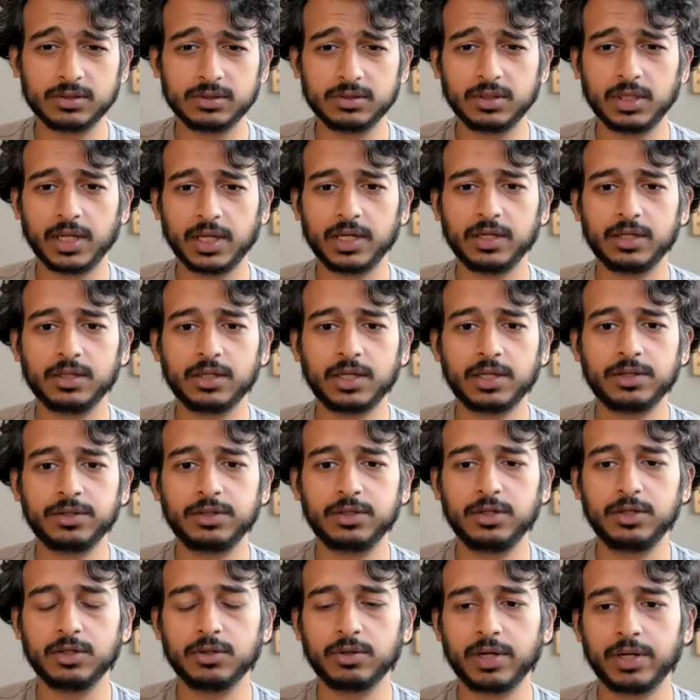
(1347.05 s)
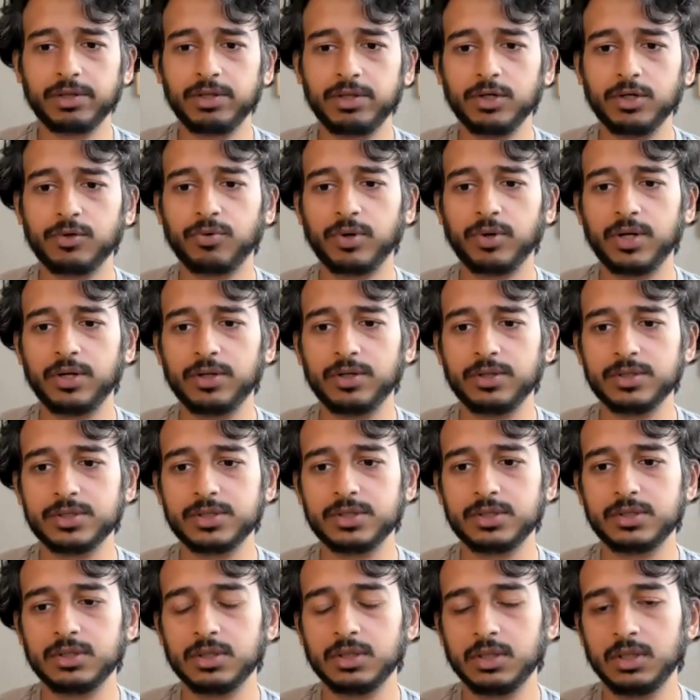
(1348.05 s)
Like nothing, you know, I think
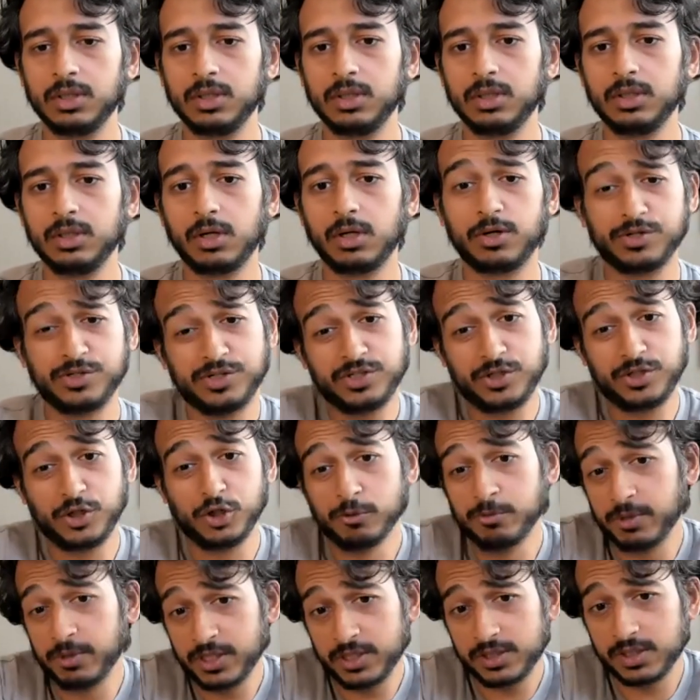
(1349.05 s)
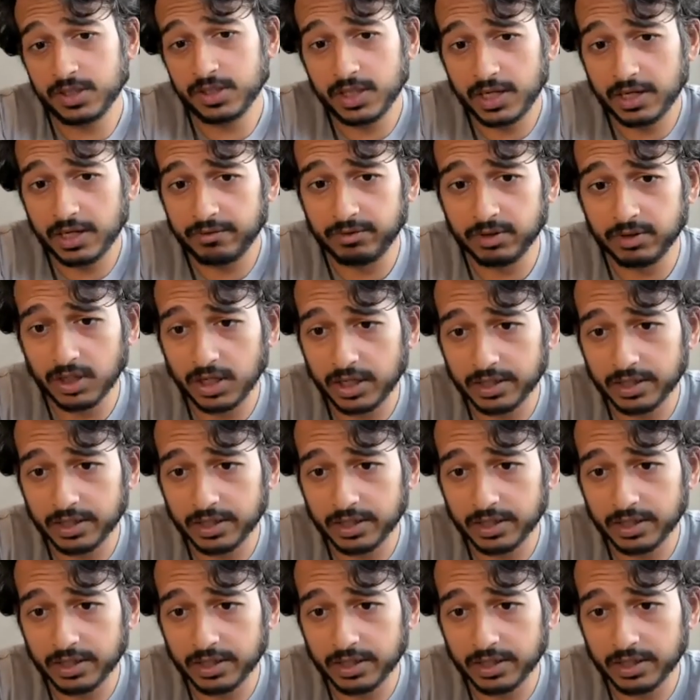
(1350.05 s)
creators are just humans, and they have